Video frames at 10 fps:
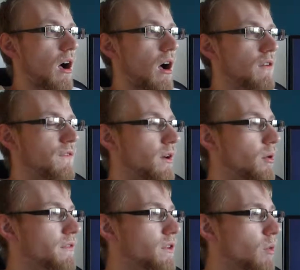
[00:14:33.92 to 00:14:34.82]
I feel
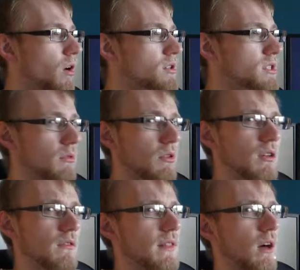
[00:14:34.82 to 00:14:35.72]
if you are still
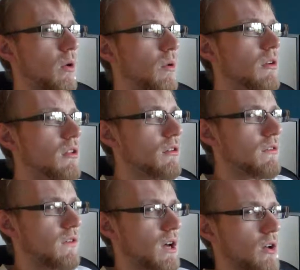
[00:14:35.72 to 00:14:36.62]
looking for that
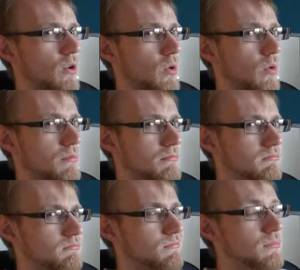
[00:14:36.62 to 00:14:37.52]
audiophile
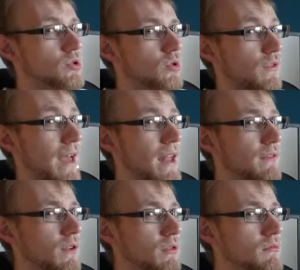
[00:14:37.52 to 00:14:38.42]
sort of
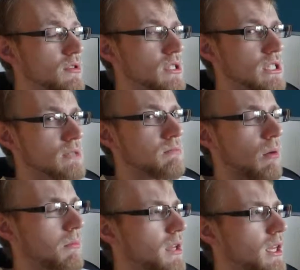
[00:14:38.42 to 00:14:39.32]
headphones, this is
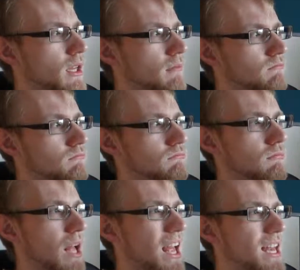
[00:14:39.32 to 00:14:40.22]
probably
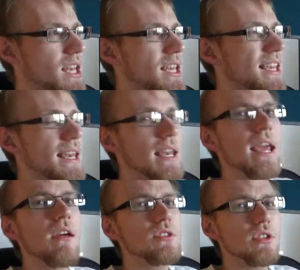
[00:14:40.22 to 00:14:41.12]

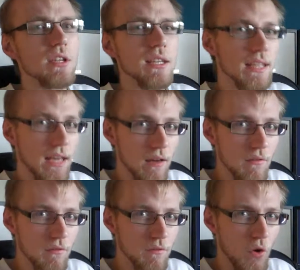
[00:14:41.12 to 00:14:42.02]
near as you're going to get
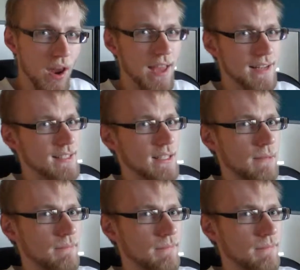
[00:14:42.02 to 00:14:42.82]
for a headset.